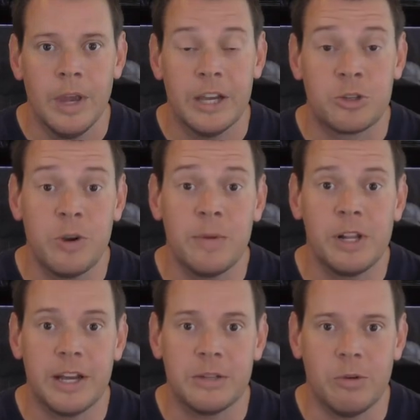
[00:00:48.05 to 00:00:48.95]
Extreme
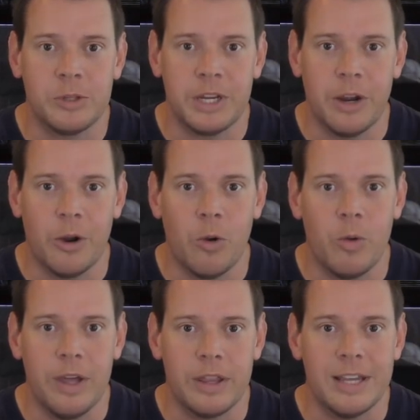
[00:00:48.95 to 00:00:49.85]
Collectibles here
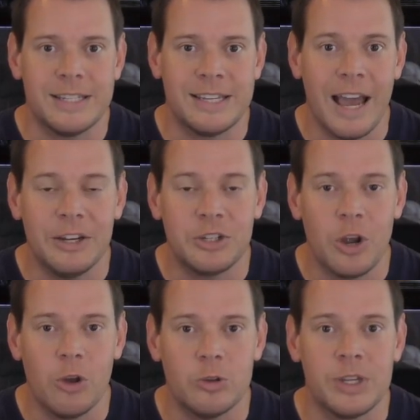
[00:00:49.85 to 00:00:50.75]
with
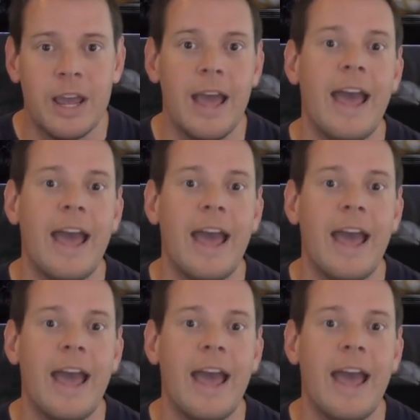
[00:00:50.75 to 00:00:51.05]
Sideshow's